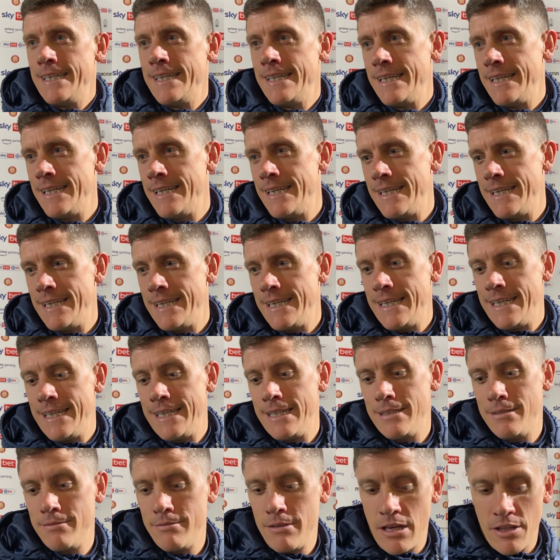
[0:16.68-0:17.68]

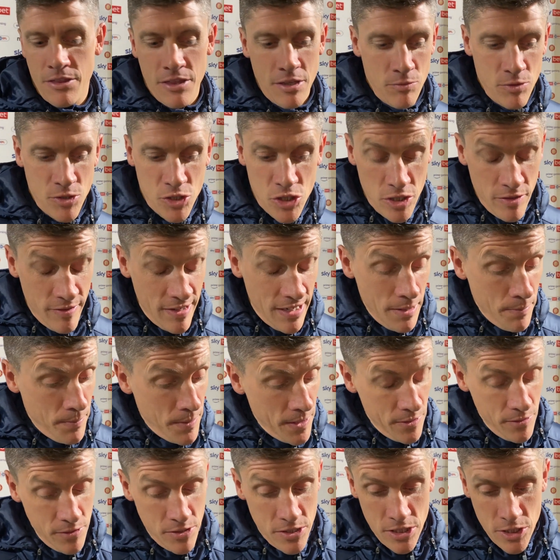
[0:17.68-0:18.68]
I think we should have had a
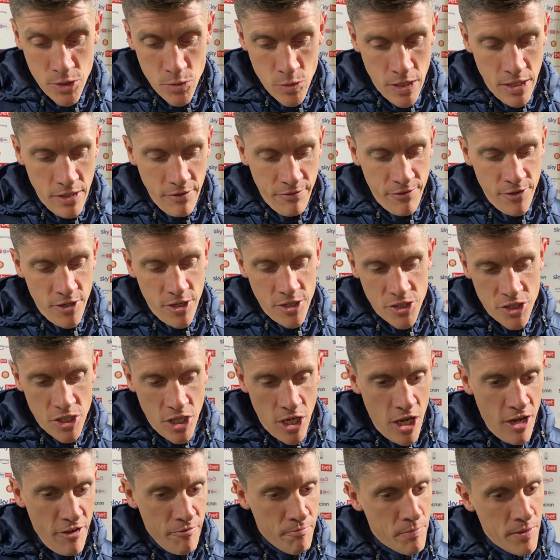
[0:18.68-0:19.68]
penalty as well in the first
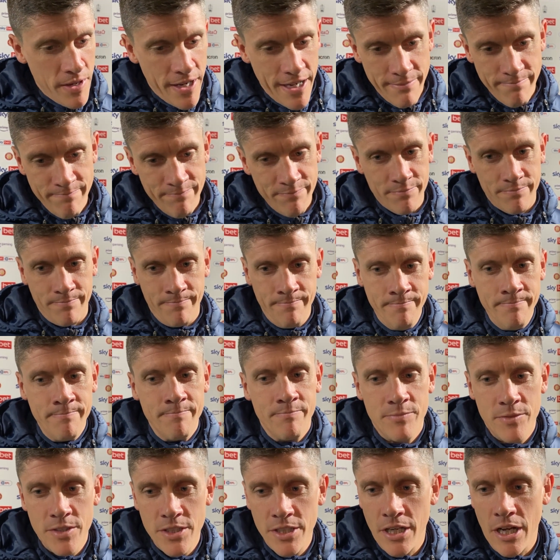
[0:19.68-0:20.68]
half, but
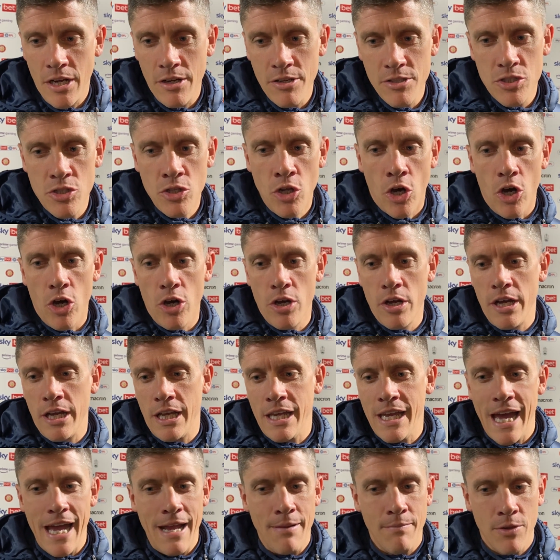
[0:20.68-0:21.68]
you know, it's not a
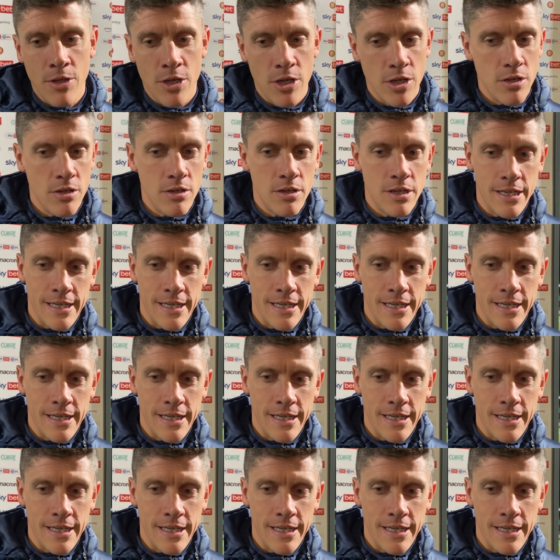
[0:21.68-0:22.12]
game that